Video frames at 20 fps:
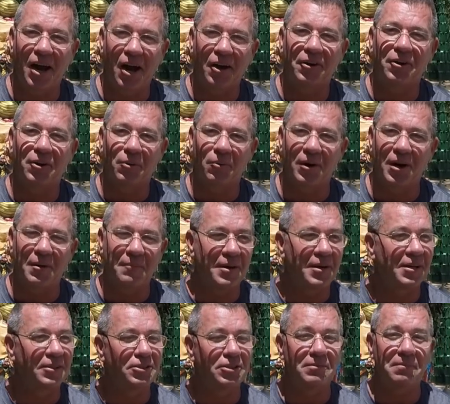underwear,
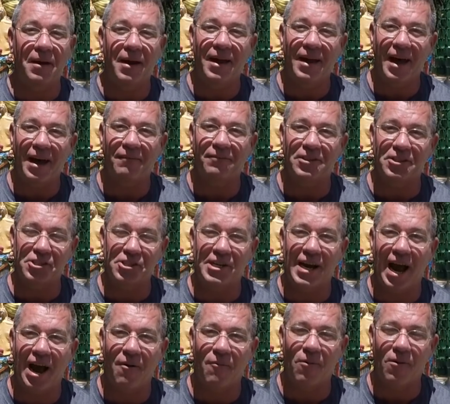because you may have to
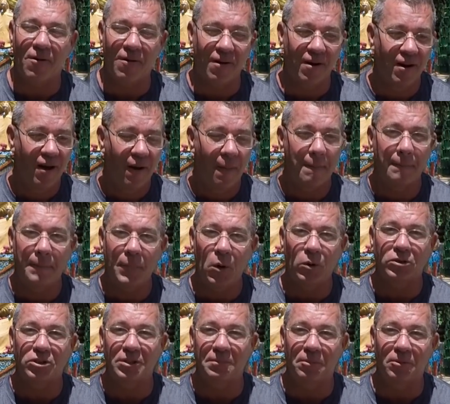shower
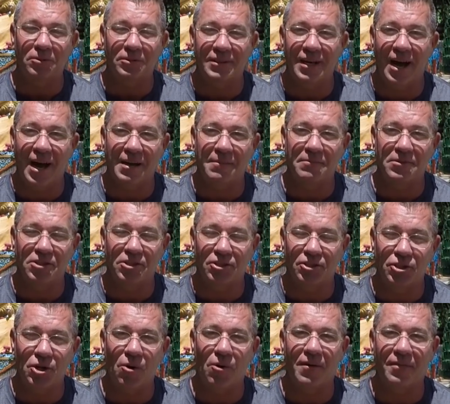multiple times
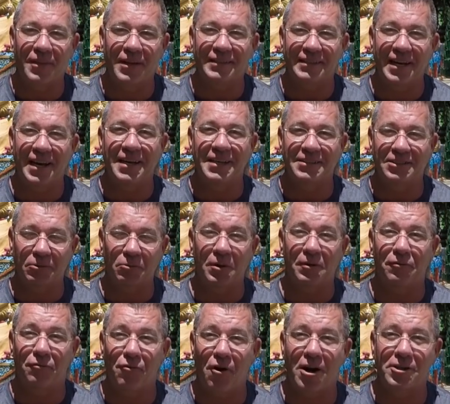during the day to
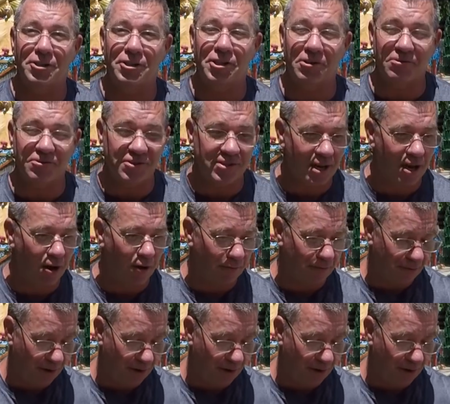refresh yourself.